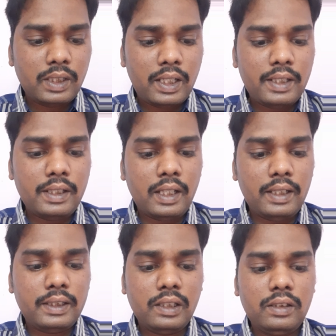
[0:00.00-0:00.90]
And
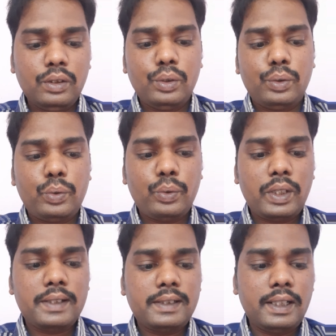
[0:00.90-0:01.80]
Article
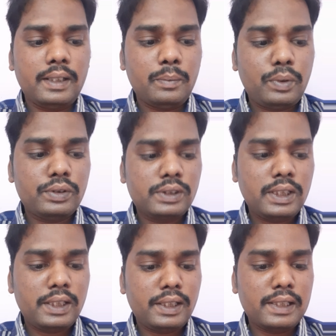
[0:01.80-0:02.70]
203, procedure
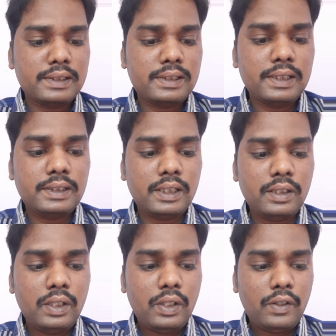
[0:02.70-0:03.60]
in legislature
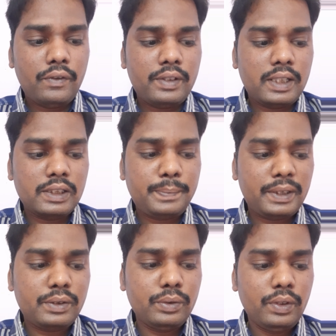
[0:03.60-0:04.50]
with
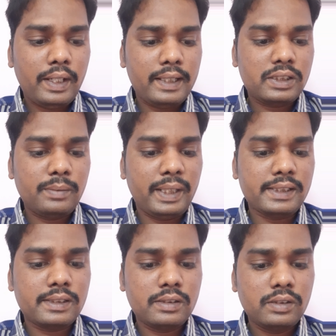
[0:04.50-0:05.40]
respect to
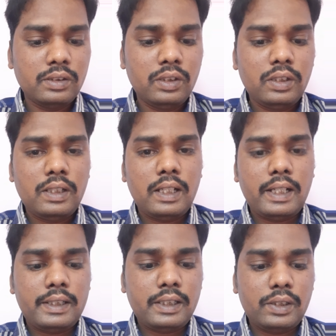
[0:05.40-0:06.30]
estimates.
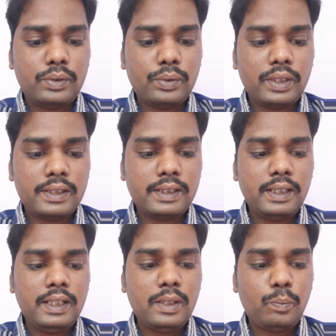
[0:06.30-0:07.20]
Article
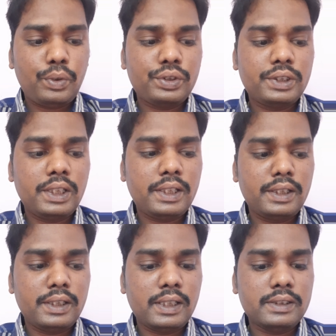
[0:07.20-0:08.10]
203, procedure
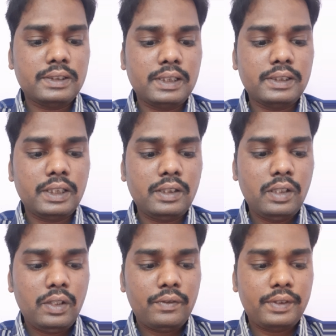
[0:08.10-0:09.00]
in legislature
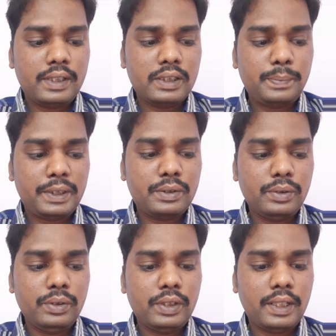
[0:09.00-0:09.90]
with respect to
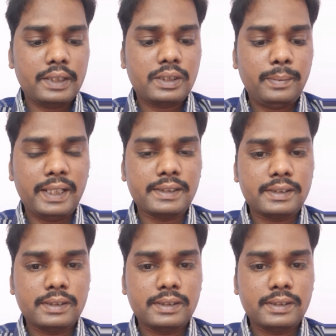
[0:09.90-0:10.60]
estimates.